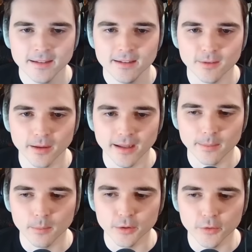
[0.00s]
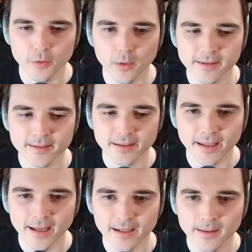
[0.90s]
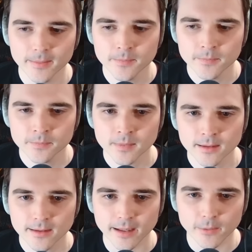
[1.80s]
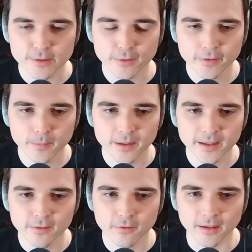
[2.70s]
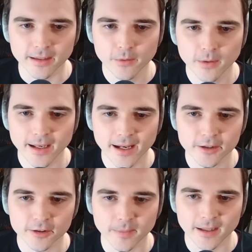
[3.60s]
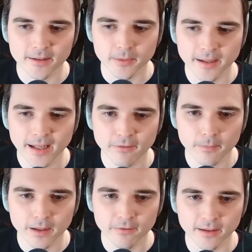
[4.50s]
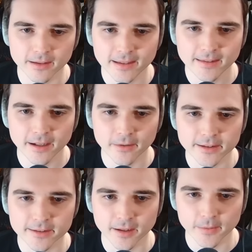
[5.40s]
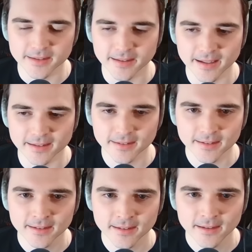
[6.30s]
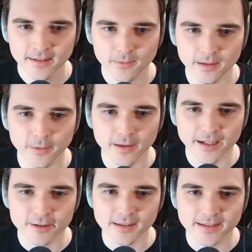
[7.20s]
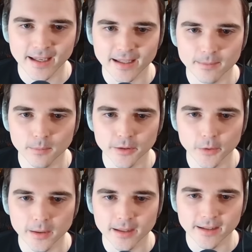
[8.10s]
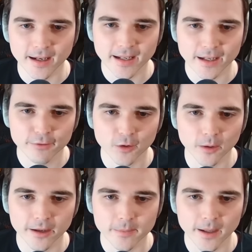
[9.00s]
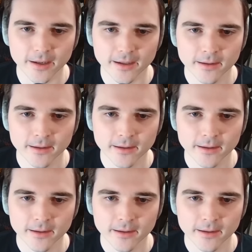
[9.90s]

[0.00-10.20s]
So we're gonna get blued once again. And we still have a bit of leeway, actually, because we did have a bit of a lead there, which is always nice. When you can actually tank a blue and not have to worry about it.